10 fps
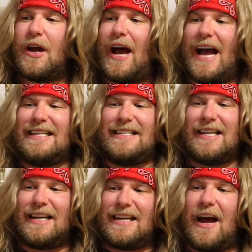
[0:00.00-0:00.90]
I
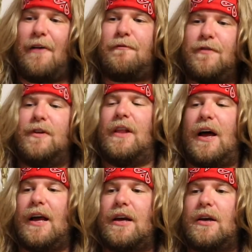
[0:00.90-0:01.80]
did not feel
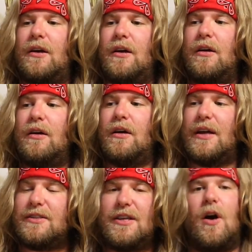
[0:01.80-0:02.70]
like,
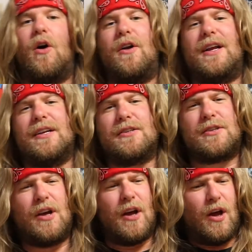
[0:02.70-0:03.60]
as the audience,